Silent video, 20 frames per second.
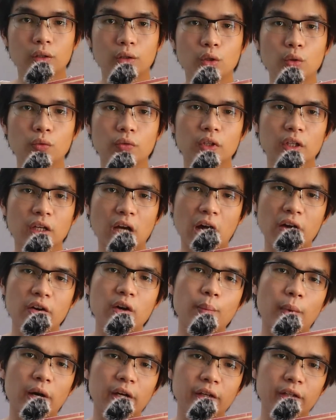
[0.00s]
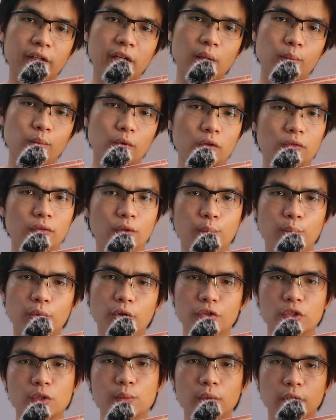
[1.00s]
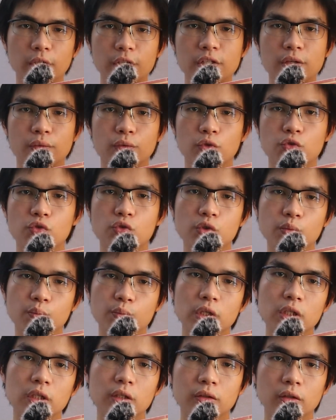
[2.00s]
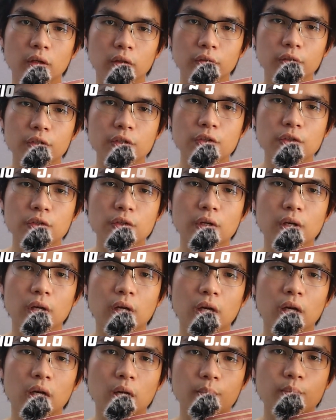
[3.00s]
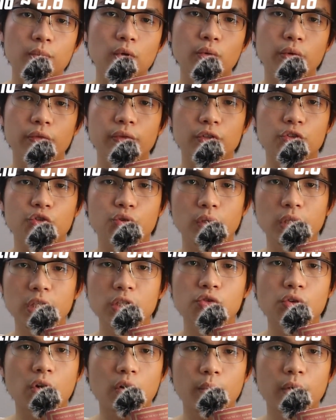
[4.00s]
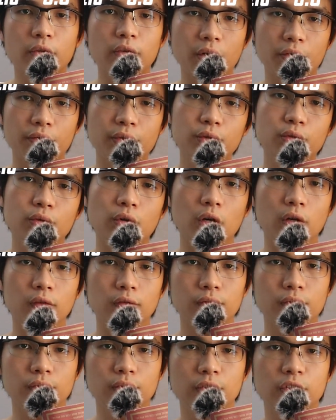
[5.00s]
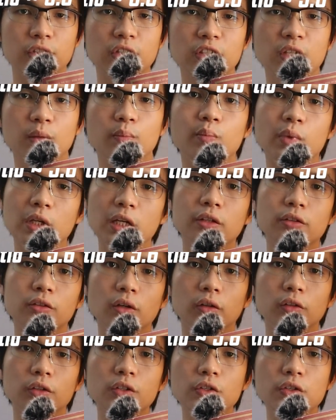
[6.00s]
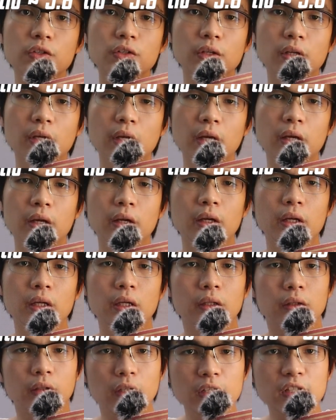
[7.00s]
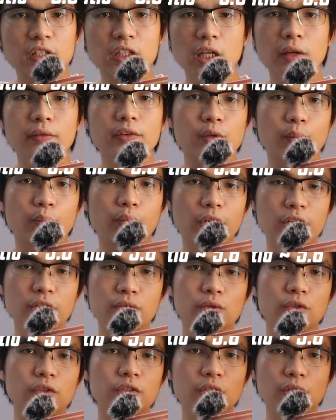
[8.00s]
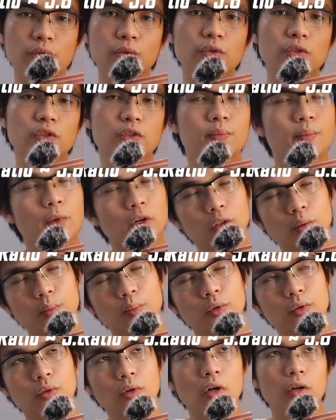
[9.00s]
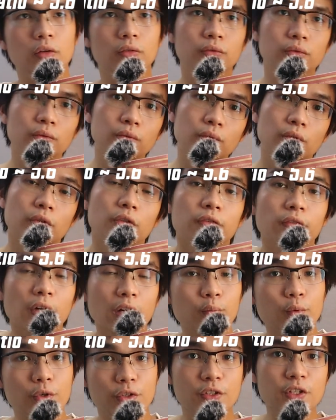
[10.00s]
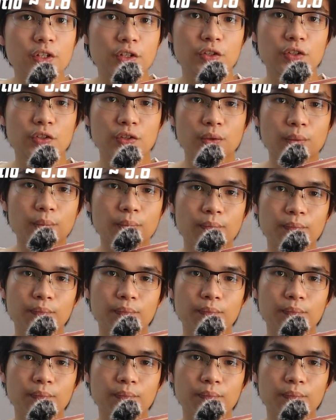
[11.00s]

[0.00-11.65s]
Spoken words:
With the current market cap of approximately $73 billion, coupled with a trailing 12-month revenue of $13 billion, this gives a price to sales multiple of 5.6.